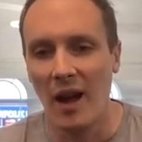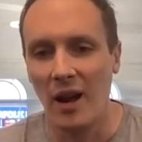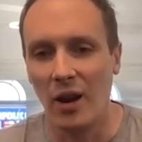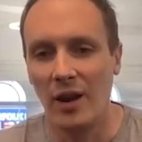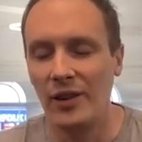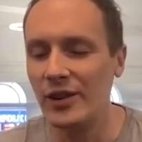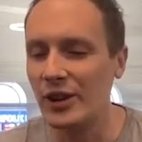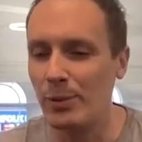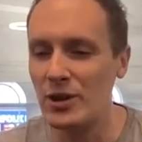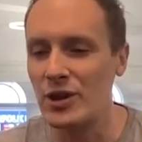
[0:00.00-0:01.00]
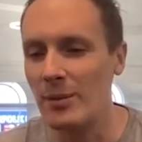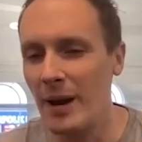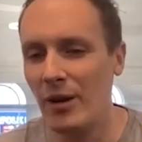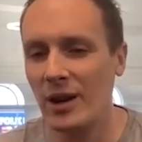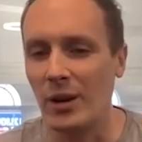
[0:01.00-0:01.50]
And there's an expression in
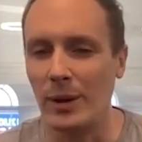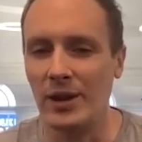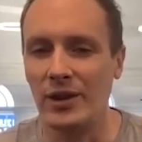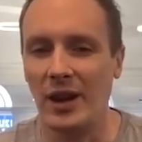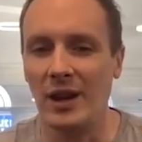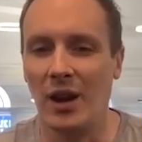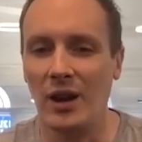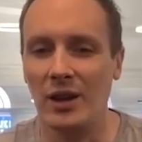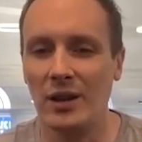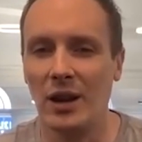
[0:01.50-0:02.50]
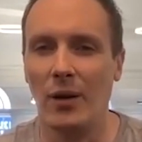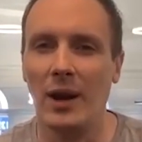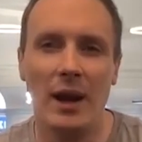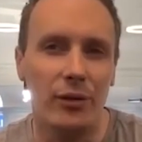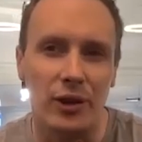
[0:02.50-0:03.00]
America where they say, like, you know,
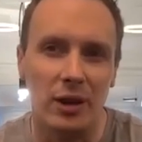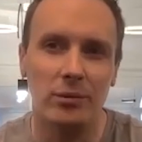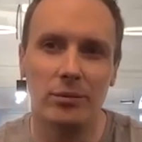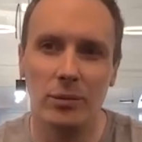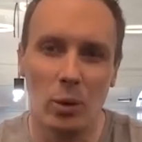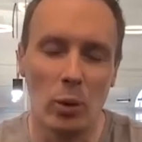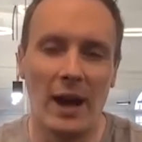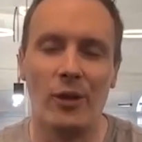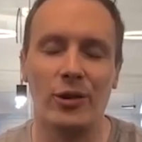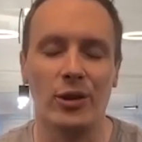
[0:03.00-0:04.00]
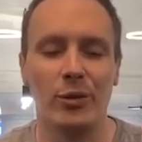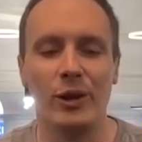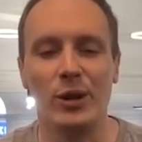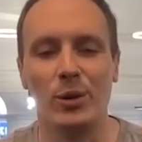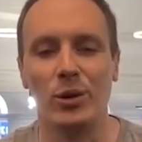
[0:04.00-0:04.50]
I left it all out on
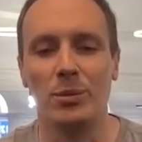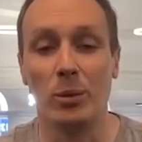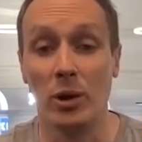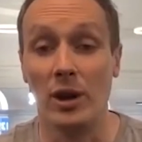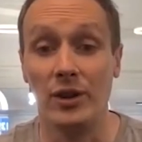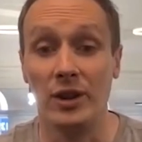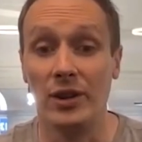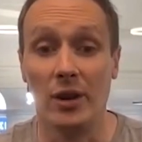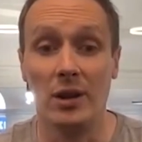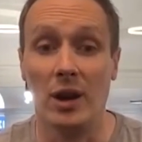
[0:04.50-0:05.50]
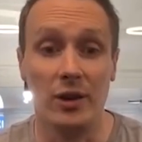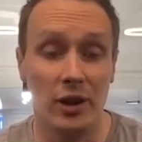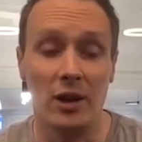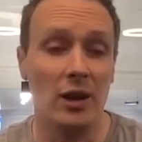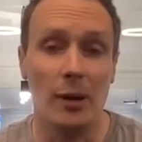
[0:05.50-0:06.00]
the field. But what I did is I, I
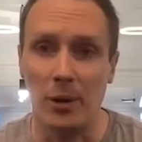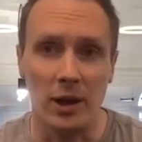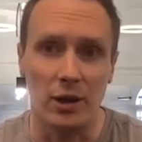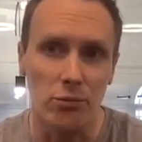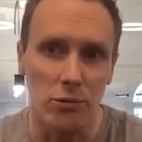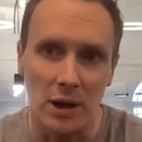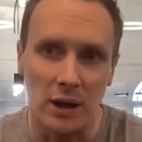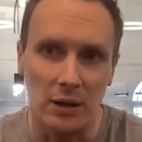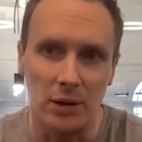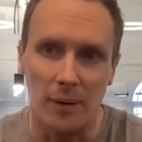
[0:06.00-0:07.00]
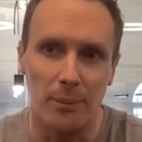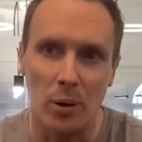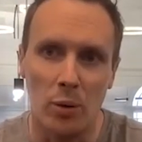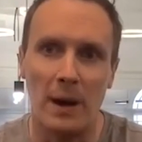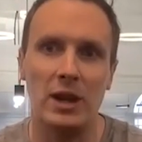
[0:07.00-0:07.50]
turned up and I did a really,
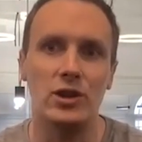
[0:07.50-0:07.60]
put all my